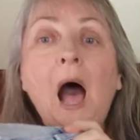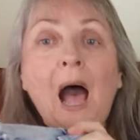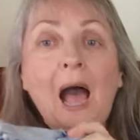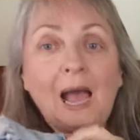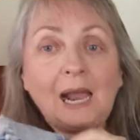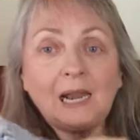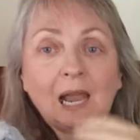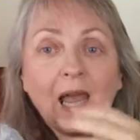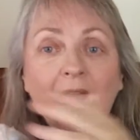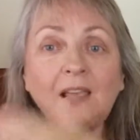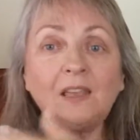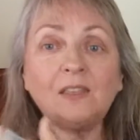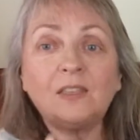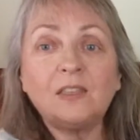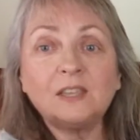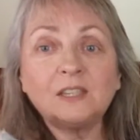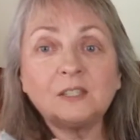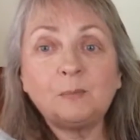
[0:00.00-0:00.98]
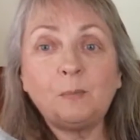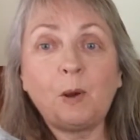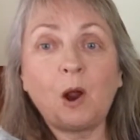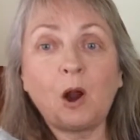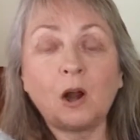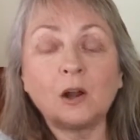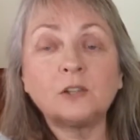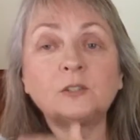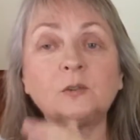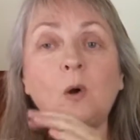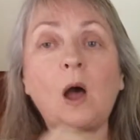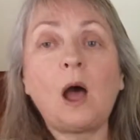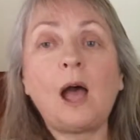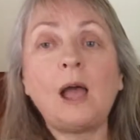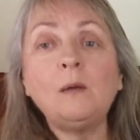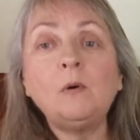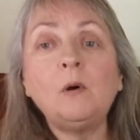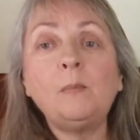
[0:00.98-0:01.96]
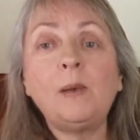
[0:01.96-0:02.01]
I like this part, so
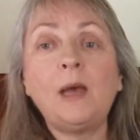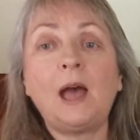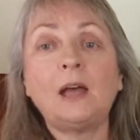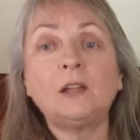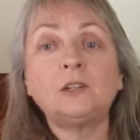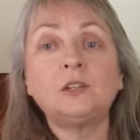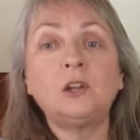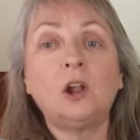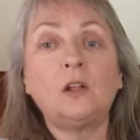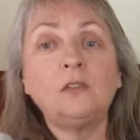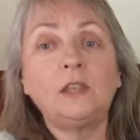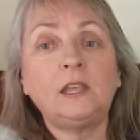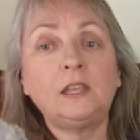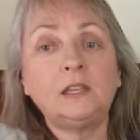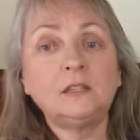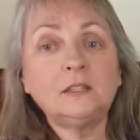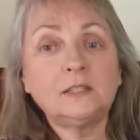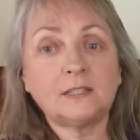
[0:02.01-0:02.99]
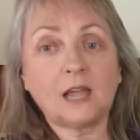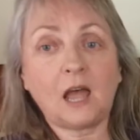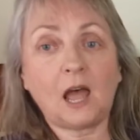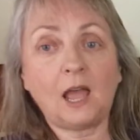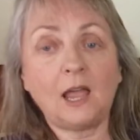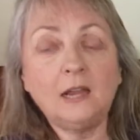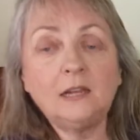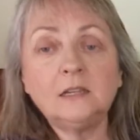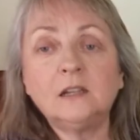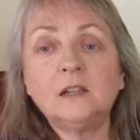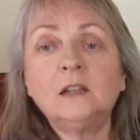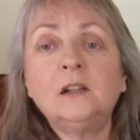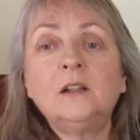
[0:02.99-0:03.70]
I will patch it on the inside.